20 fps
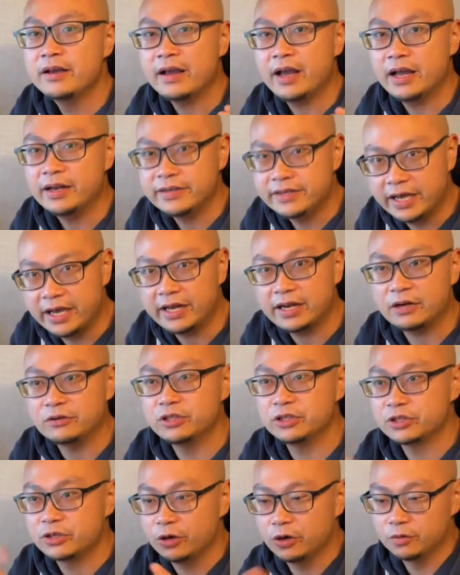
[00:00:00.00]
And then I'll
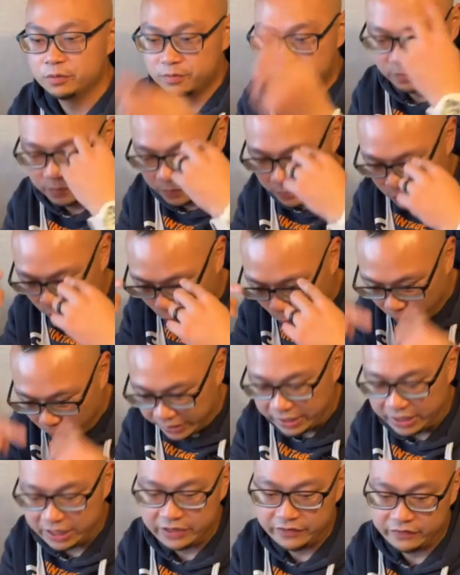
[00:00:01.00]
just go
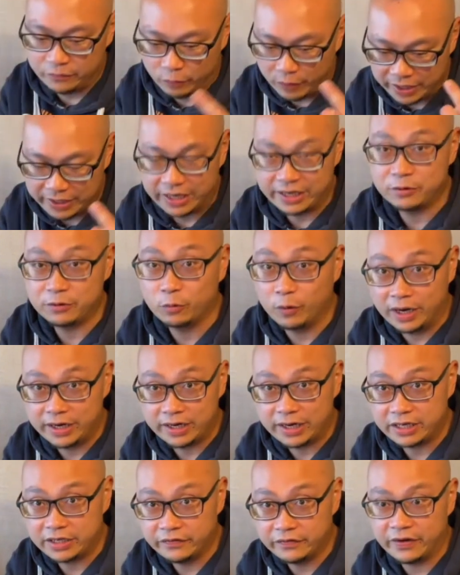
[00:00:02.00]
190, 190,
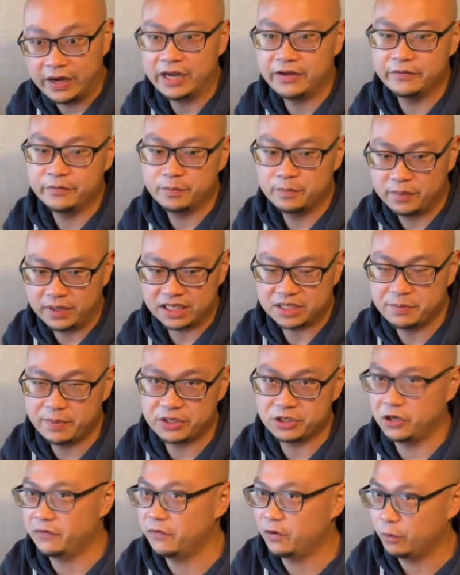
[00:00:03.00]
195 plus
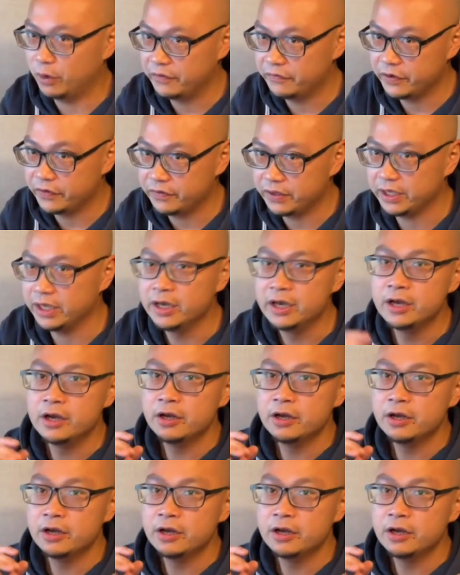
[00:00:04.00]
best offer 150.